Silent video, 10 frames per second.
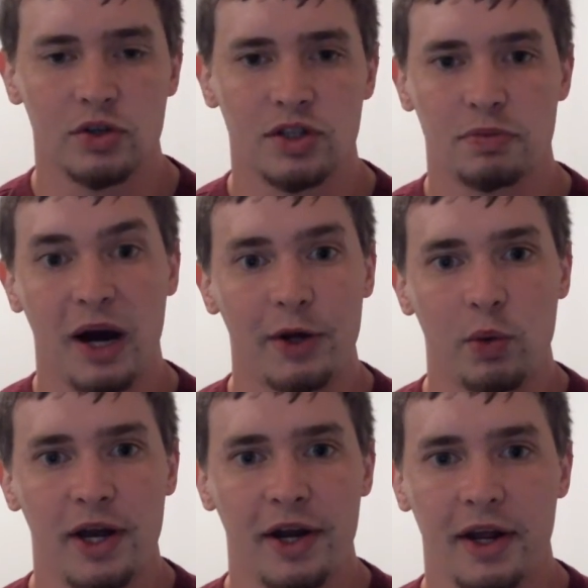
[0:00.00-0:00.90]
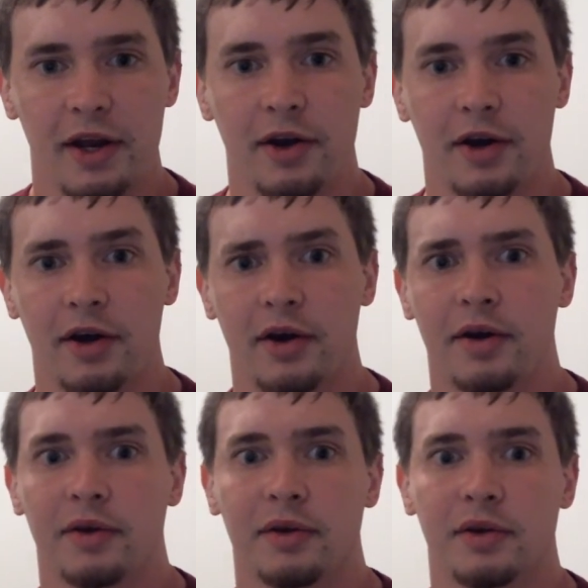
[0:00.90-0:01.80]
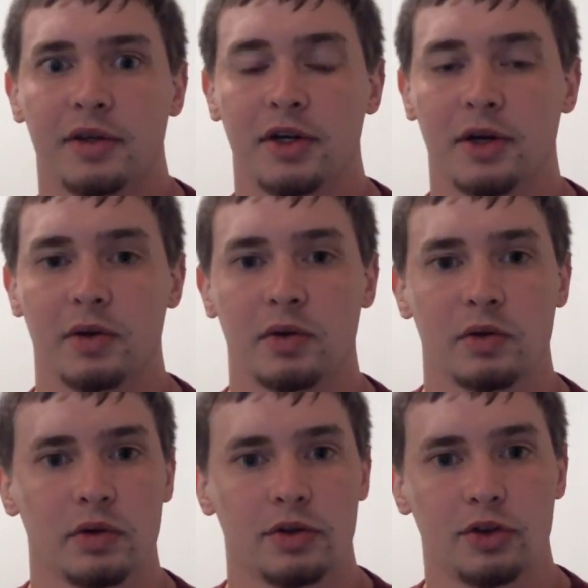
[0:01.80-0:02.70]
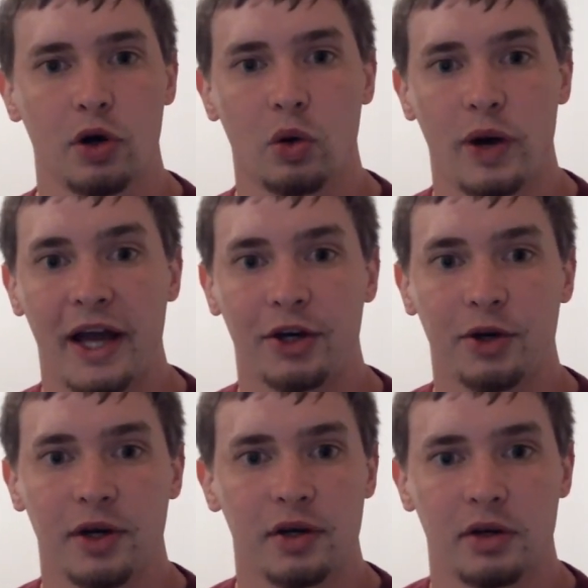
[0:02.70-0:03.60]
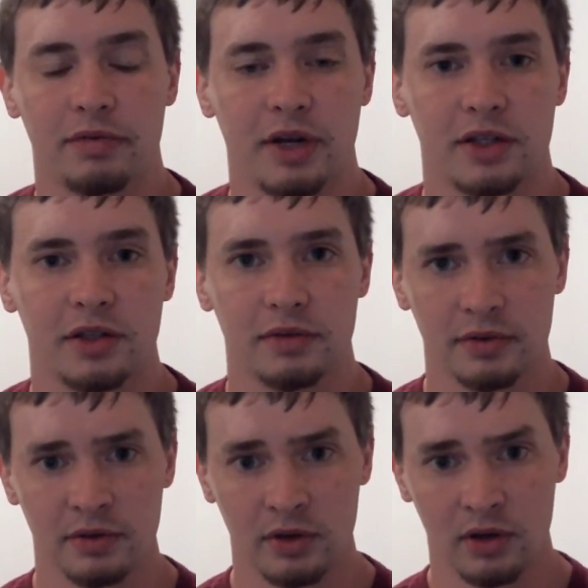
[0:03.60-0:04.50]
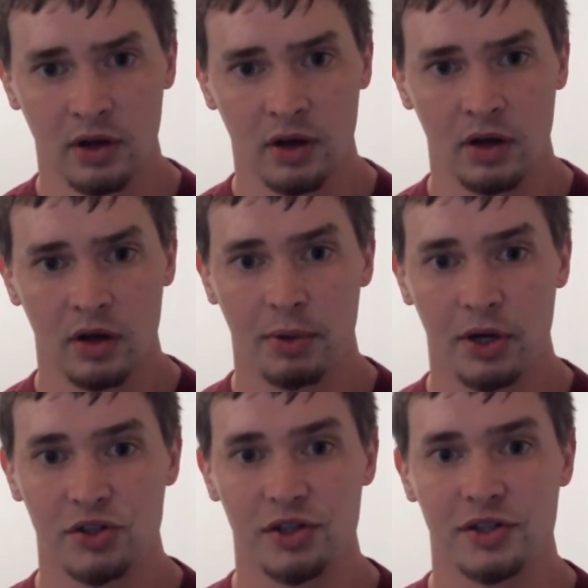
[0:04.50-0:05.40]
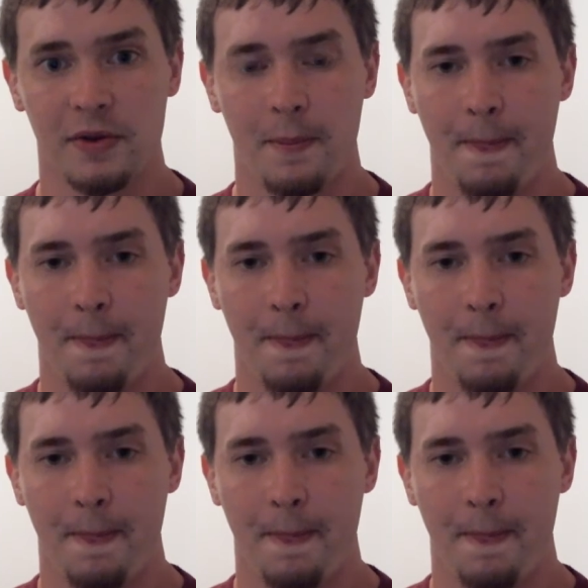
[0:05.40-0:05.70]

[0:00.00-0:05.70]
body weight and throw accurate and effective punches.